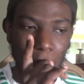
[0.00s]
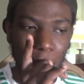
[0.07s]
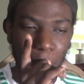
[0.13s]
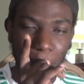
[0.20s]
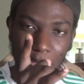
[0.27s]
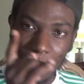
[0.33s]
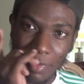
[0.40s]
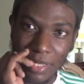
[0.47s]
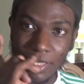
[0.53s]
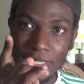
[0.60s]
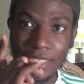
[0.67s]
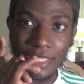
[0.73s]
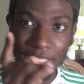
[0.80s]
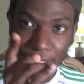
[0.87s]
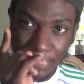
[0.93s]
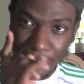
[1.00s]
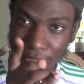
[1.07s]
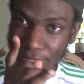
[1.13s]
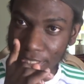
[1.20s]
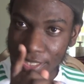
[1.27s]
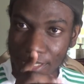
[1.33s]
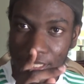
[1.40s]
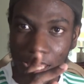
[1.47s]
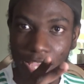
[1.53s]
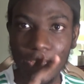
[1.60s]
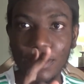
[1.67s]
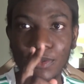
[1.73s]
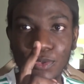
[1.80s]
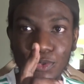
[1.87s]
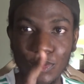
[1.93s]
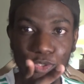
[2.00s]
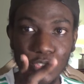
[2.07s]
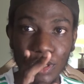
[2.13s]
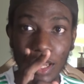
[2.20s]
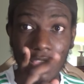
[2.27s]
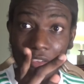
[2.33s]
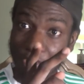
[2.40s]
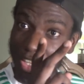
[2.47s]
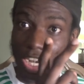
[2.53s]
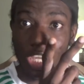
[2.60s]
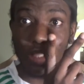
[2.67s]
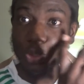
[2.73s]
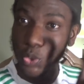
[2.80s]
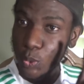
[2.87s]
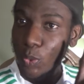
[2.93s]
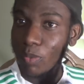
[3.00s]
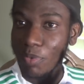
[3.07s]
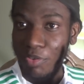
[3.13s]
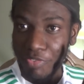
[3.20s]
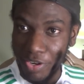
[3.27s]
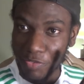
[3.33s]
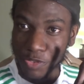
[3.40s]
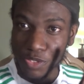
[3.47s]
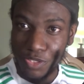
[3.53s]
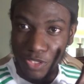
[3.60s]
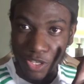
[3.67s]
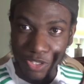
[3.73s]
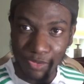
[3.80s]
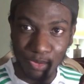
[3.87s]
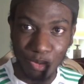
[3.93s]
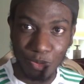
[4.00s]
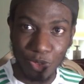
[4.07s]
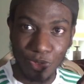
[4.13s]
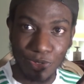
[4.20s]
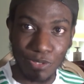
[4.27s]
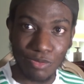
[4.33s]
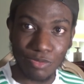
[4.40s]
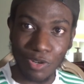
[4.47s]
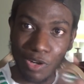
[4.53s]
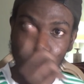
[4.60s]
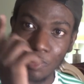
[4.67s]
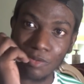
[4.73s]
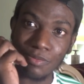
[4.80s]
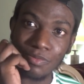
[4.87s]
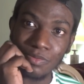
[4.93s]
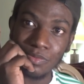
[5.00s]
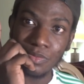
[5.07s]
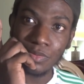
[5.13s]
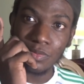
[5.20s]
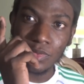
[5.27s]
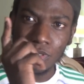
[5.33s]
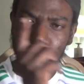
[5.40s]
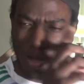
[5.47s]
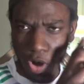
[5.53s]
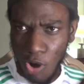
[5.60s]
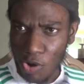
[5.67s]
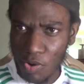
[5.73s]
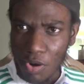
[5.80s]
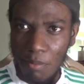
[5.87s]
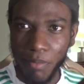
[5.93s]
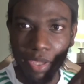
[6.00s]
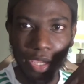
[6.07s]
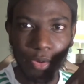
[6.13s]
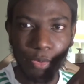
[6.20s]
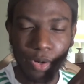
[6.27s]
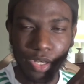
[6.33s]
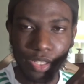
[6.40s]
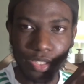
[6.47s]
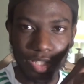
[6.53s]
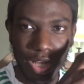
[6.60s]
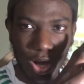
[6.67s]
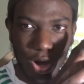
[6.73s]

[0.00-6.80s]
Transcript: one of my, still to this day, I feel like two of my favorite songs from you so far, the R&B one, the